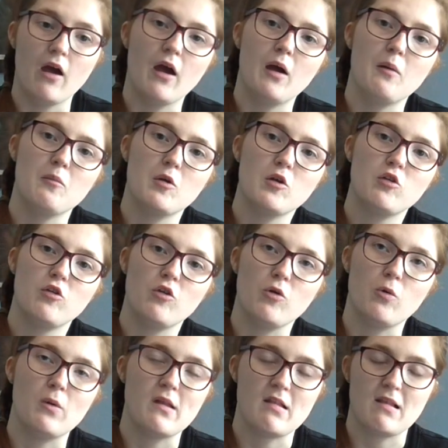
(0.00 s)
um, to
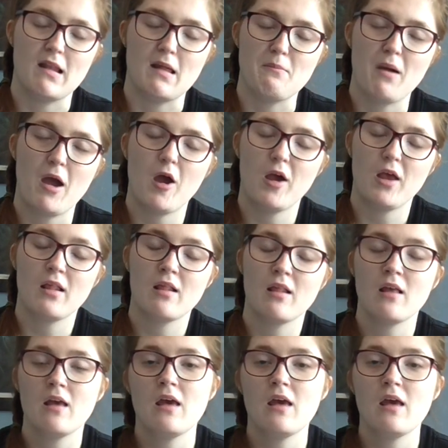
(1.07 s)
Disneyland Paris